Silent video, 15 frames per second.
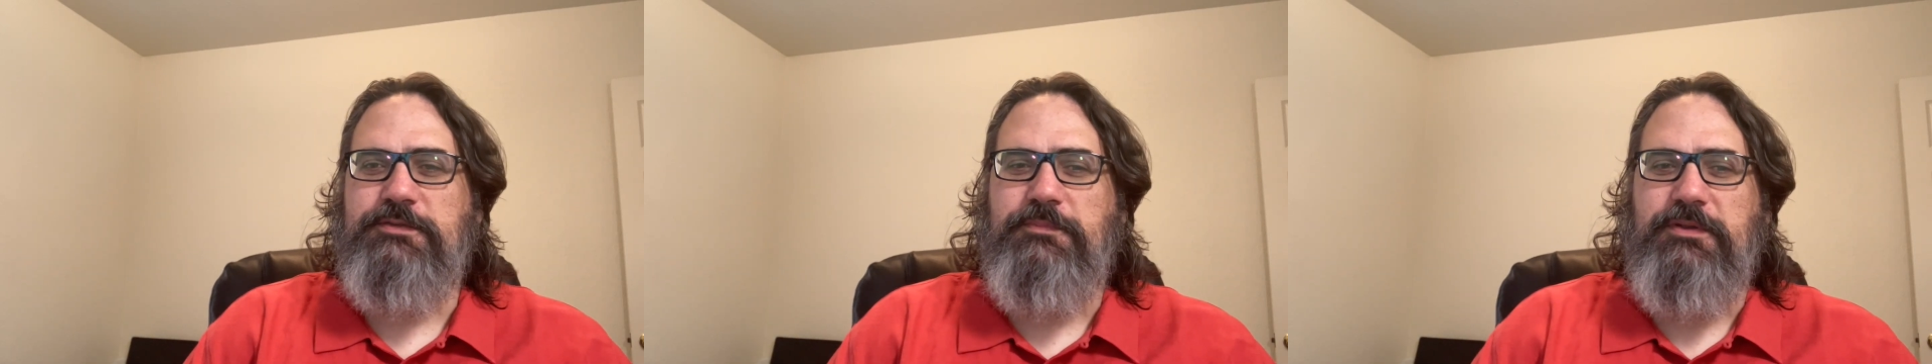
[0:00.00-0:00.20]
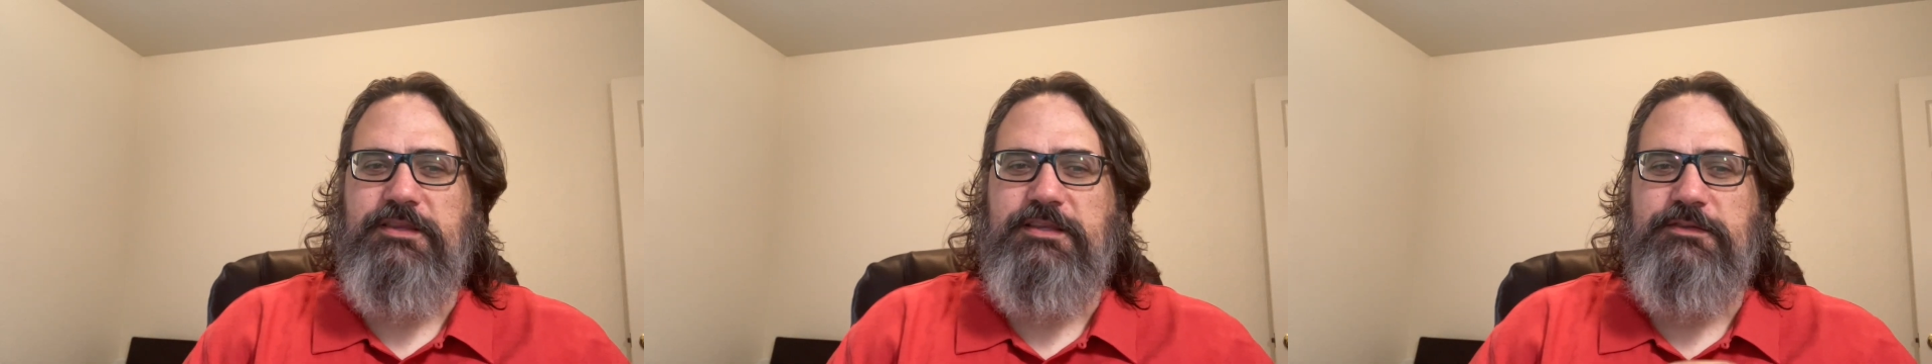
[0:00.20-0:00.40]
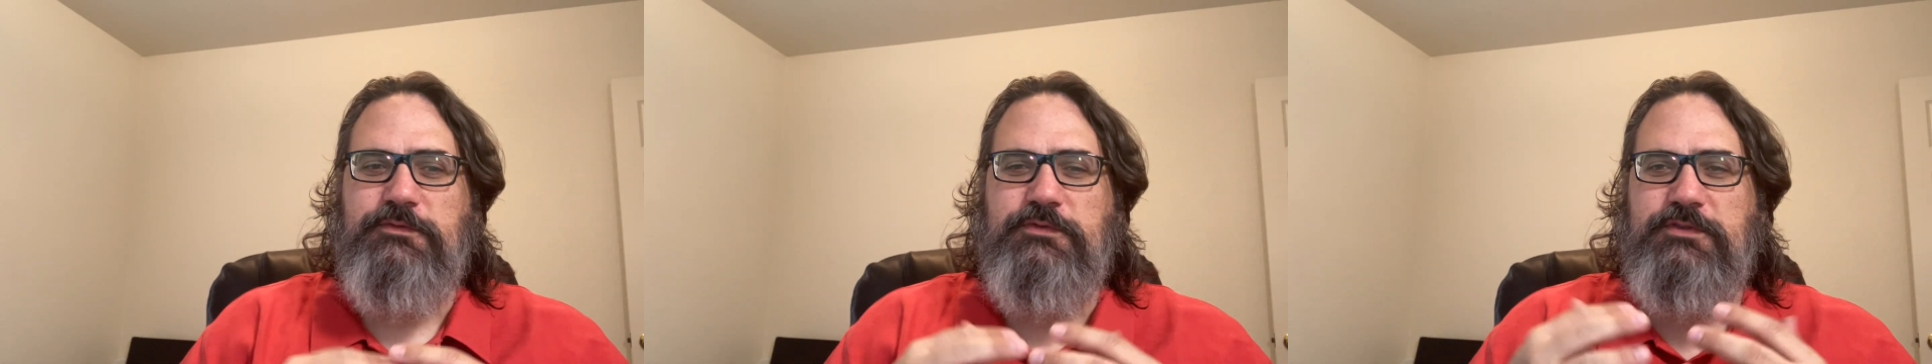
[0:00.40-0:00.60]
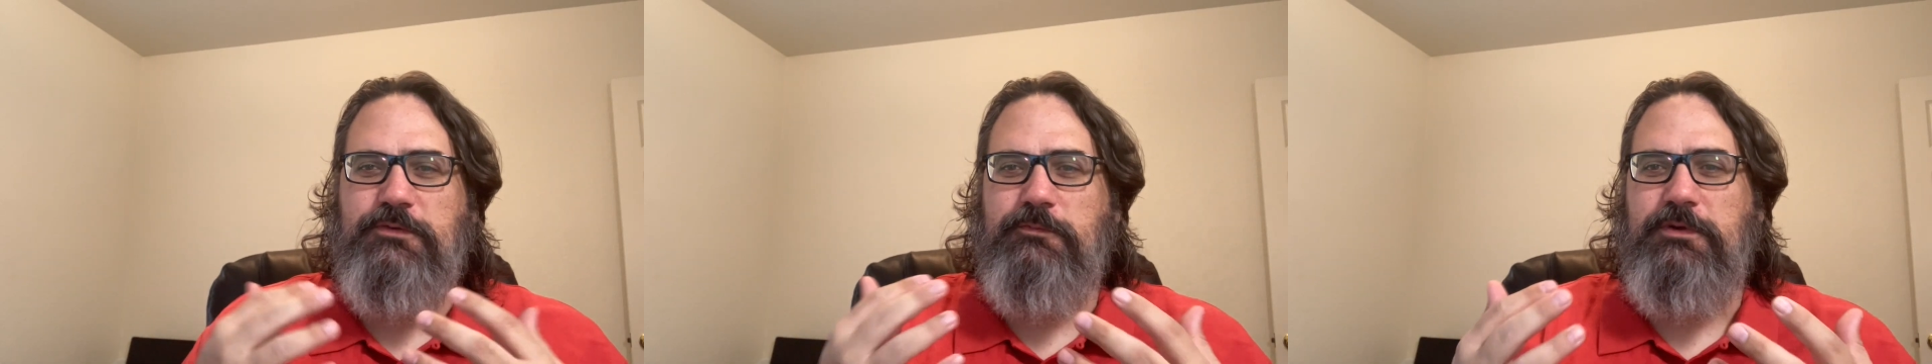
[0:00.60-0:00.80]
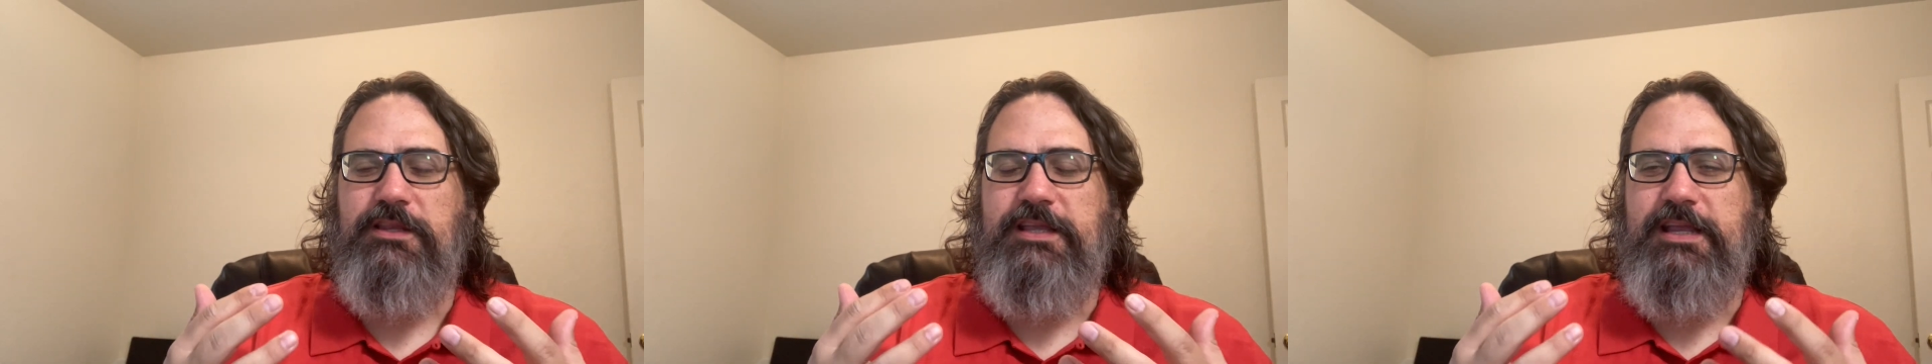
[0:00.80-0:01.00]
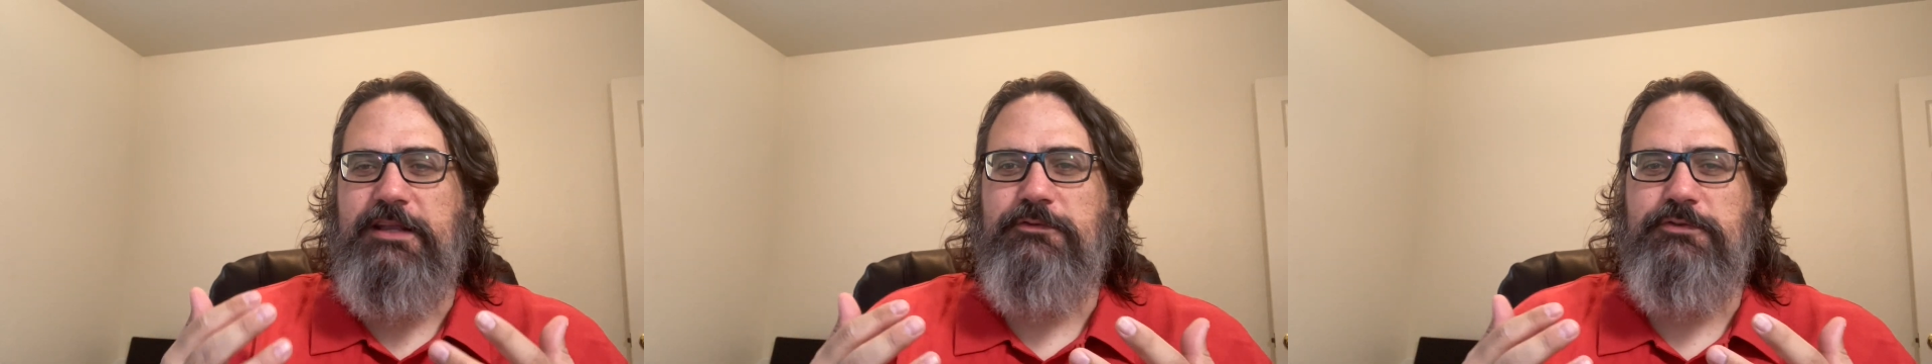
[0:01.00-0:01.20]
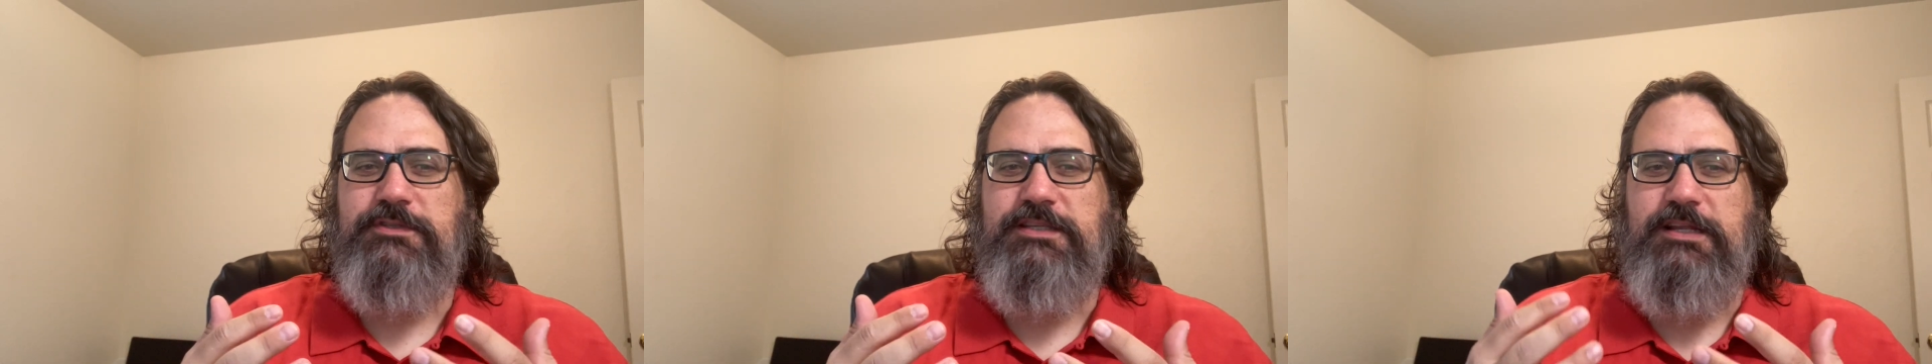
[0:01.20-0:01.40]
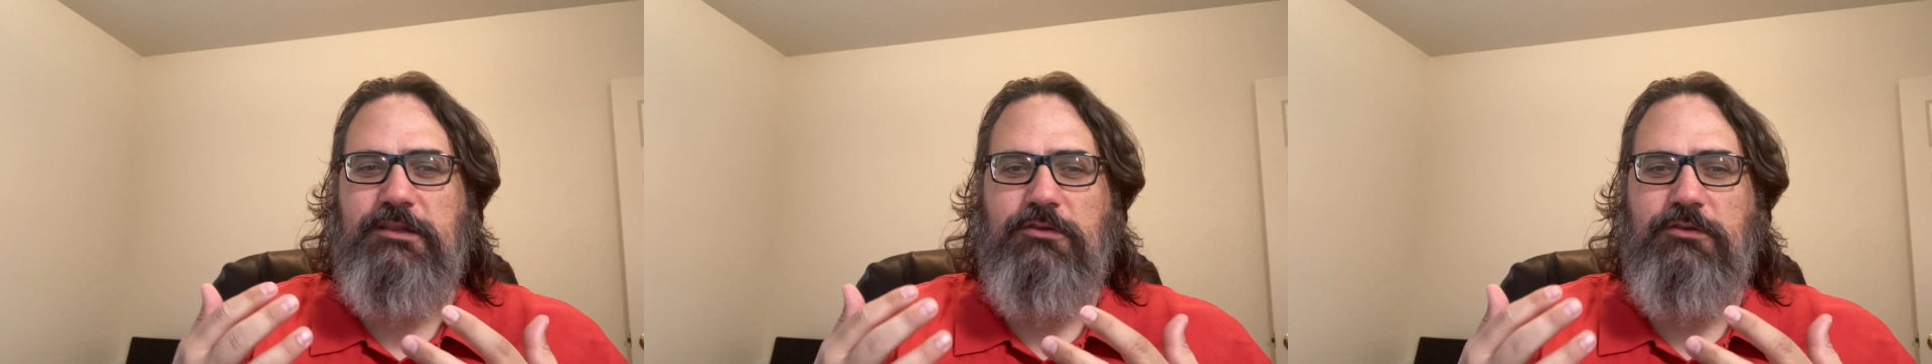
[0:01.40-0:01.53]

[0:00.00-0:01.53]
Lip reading: But this was a really interesting